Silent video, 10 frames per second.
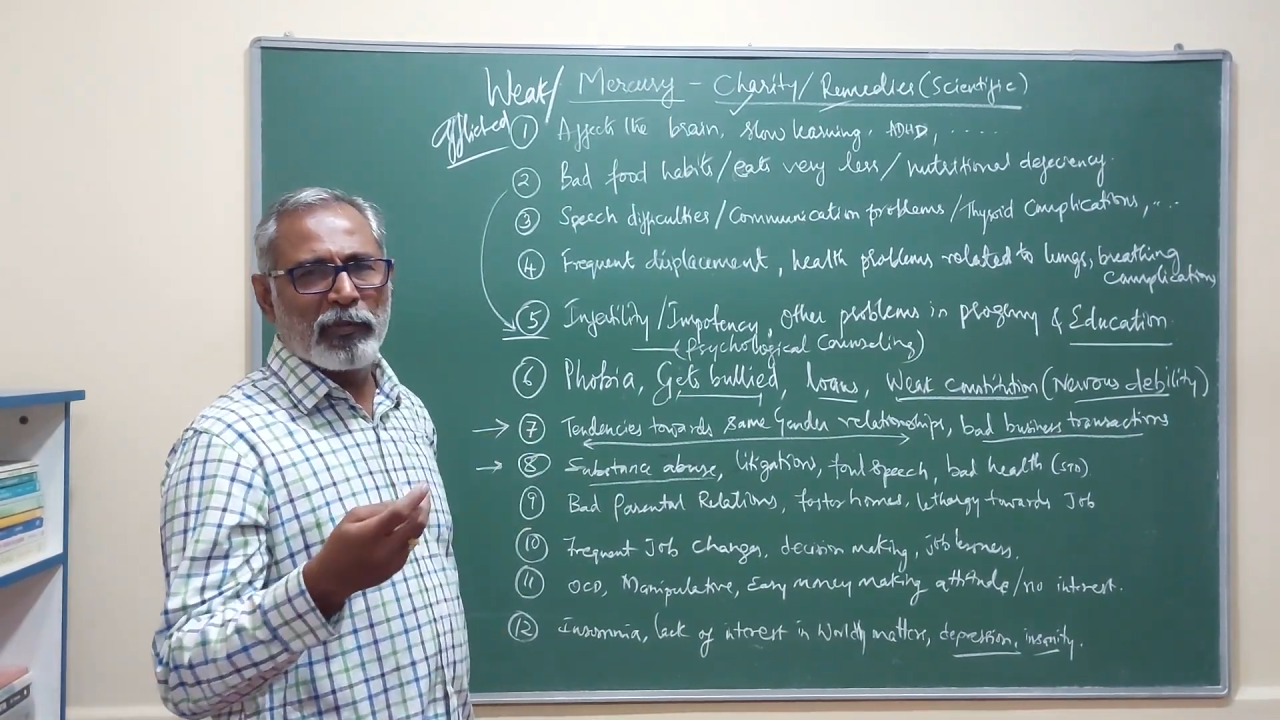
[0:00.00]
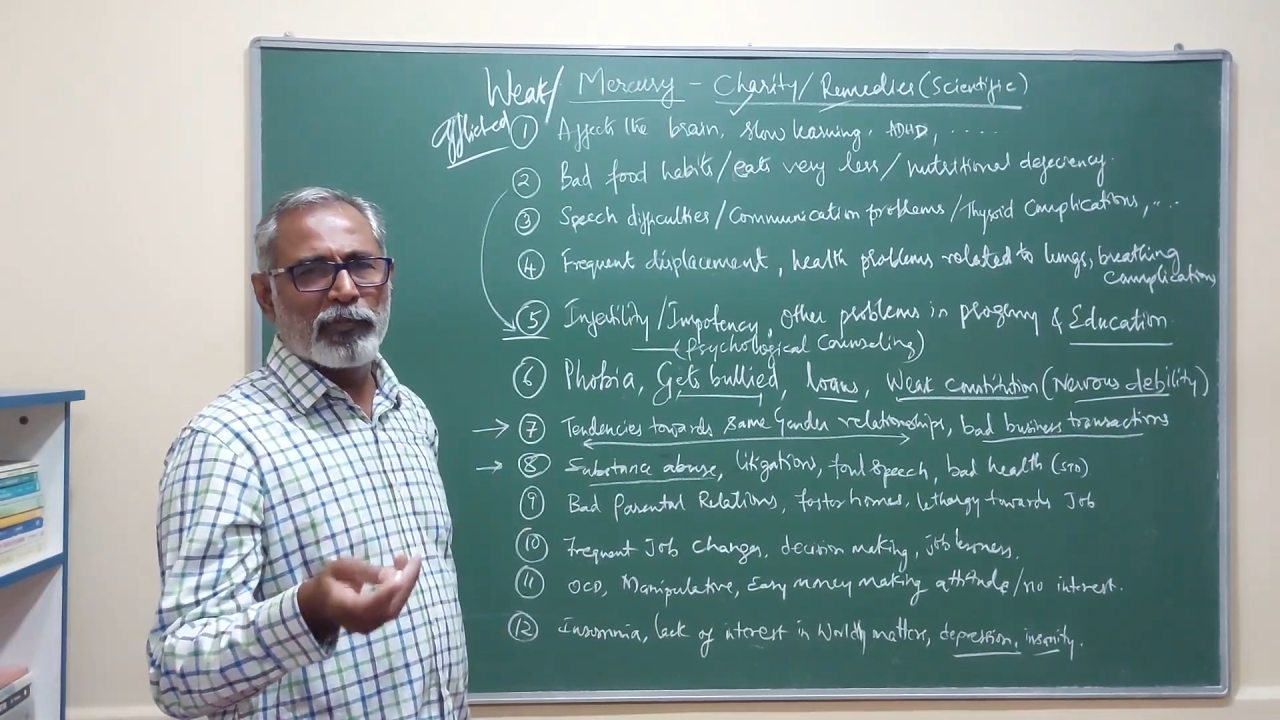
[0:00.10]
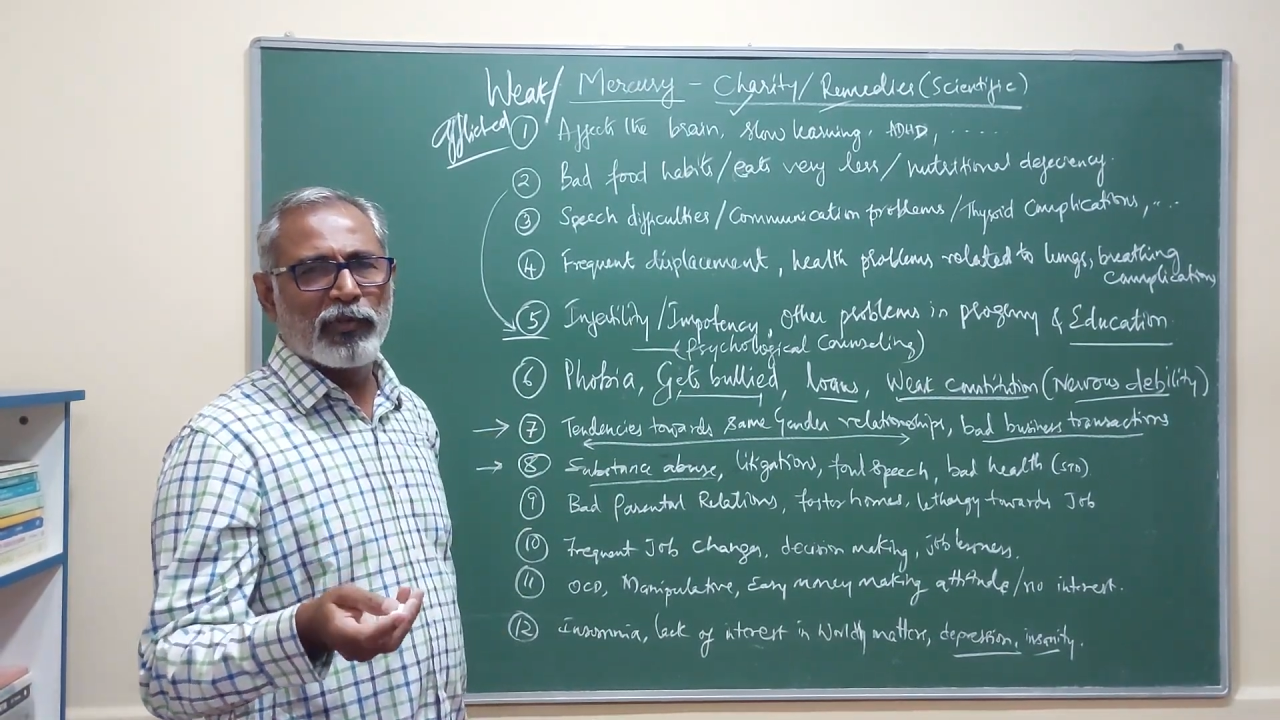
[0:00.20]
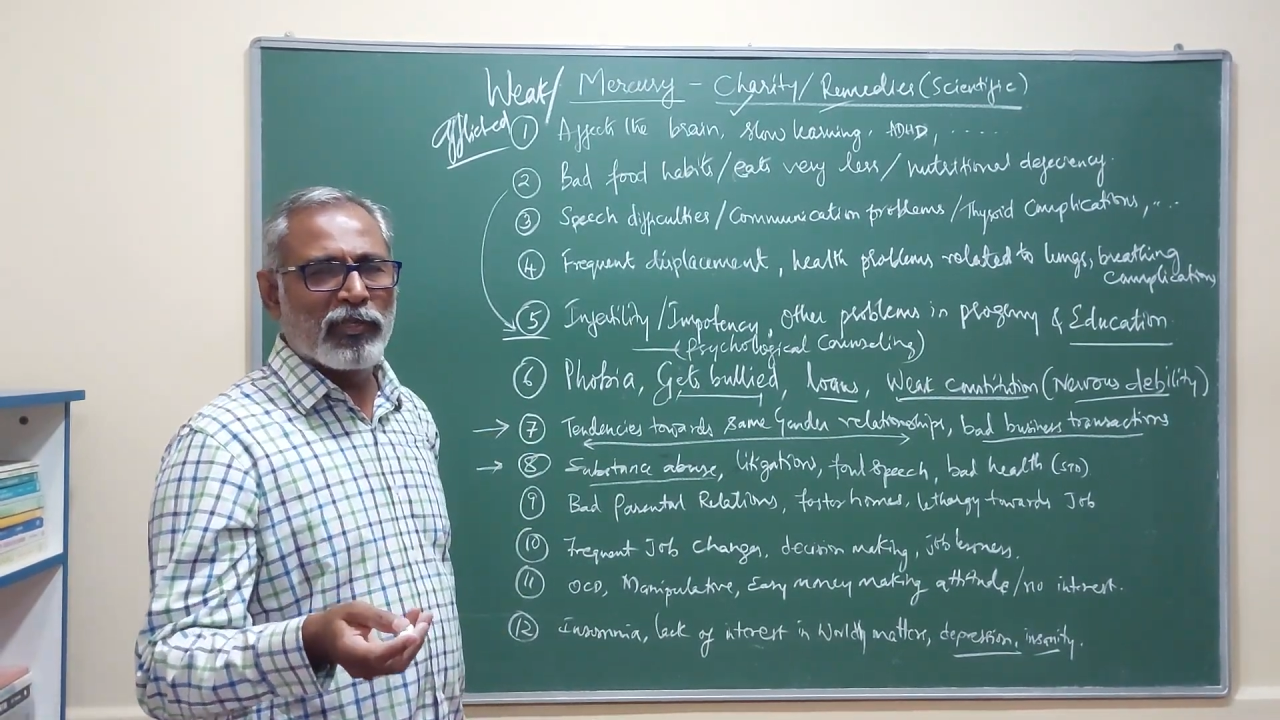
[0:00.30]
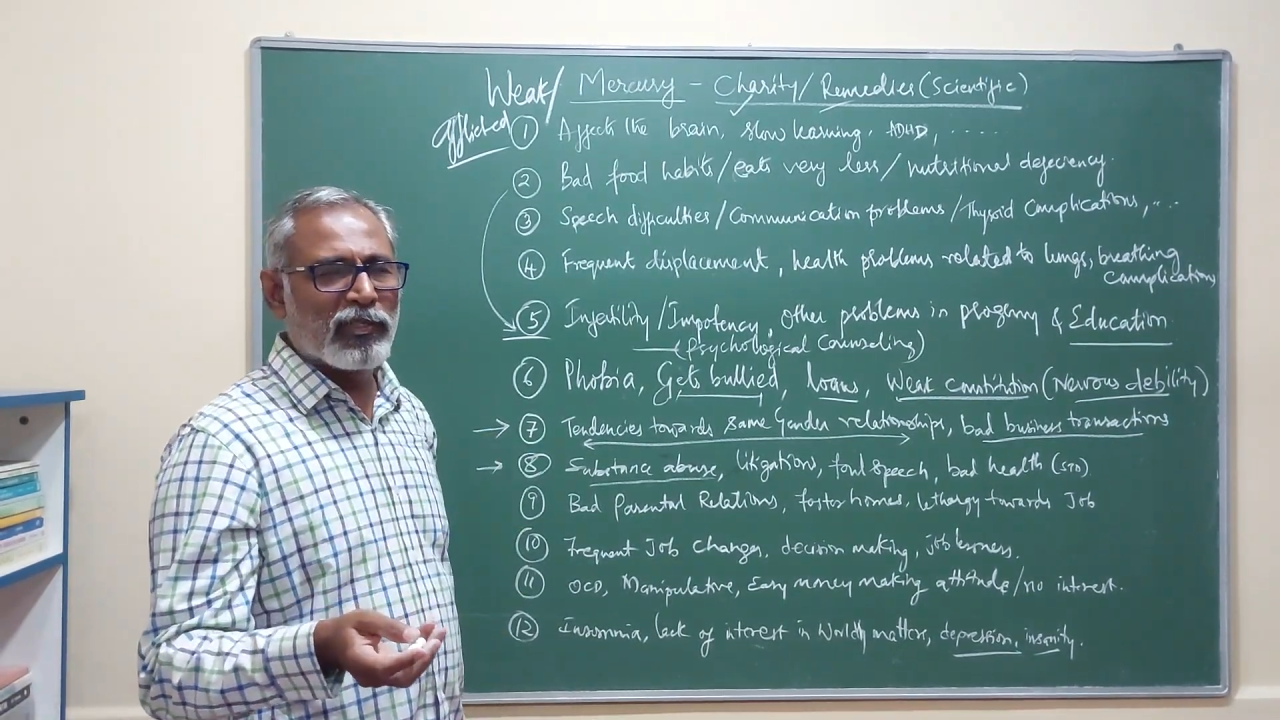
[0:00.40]

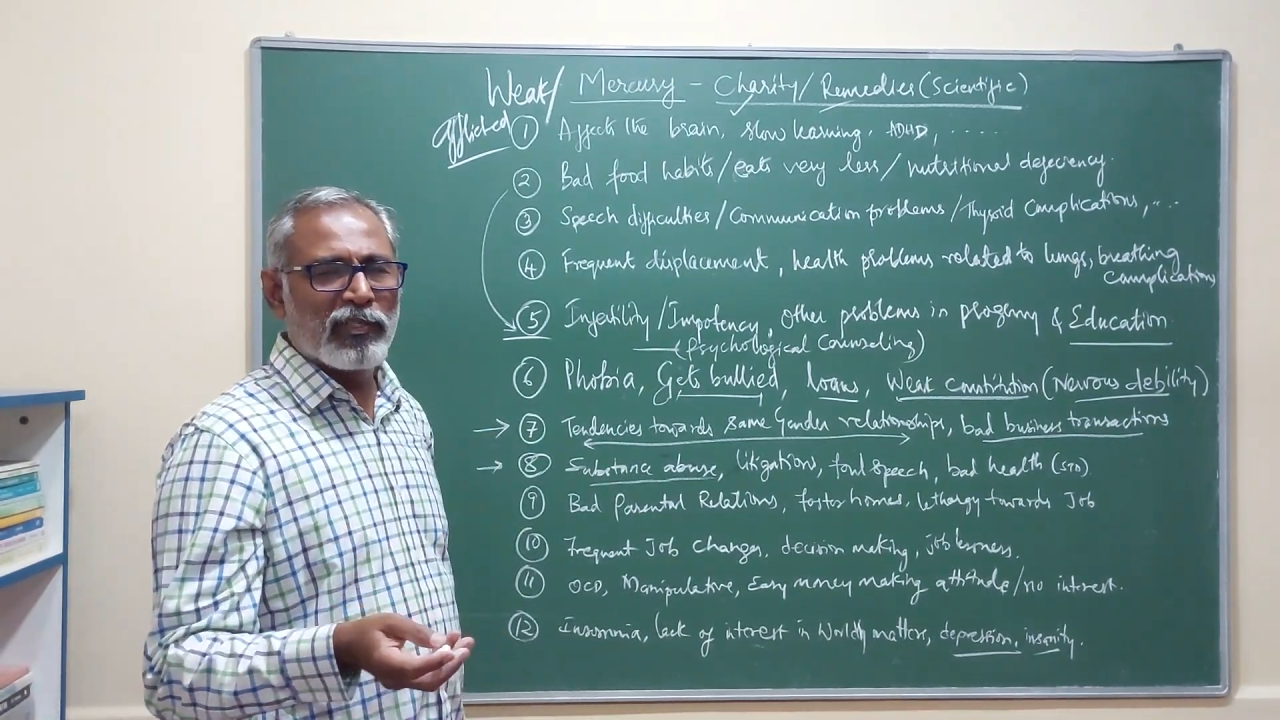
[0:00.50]
abuses.